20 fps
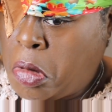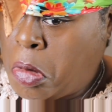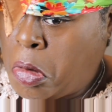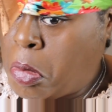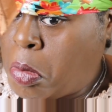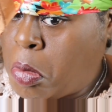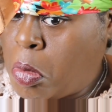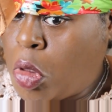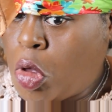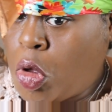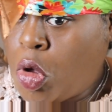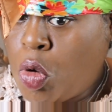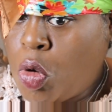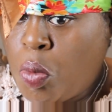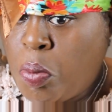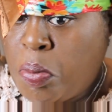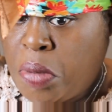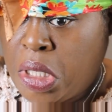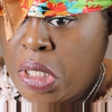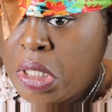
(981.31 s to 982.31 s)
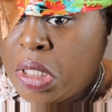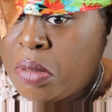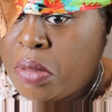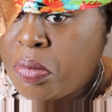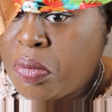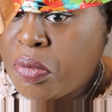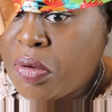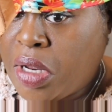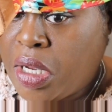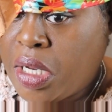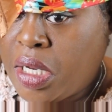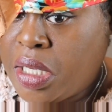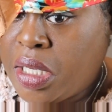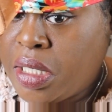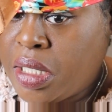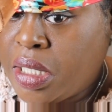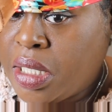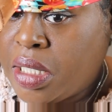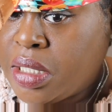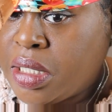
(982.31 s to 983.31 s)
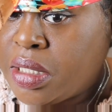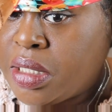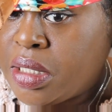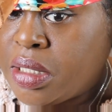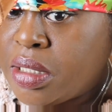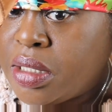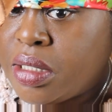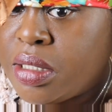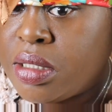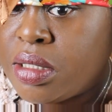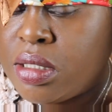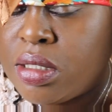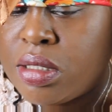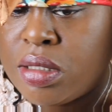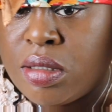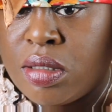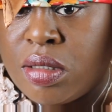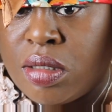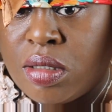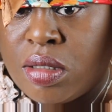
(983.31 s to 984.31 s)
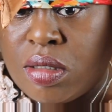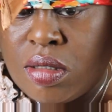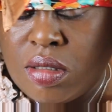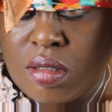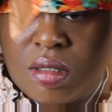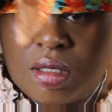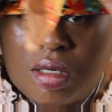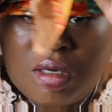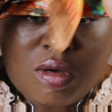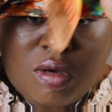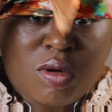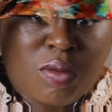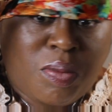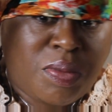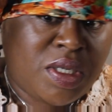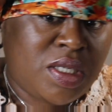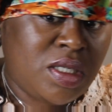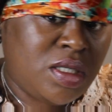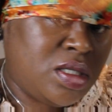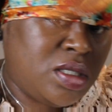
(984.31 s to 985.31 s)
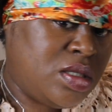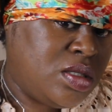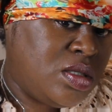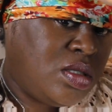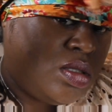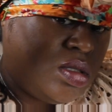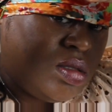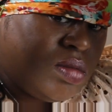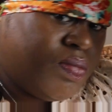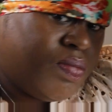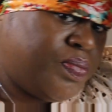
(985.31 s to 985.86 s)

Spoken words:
I'm hoping and praying that it does. I hope it does.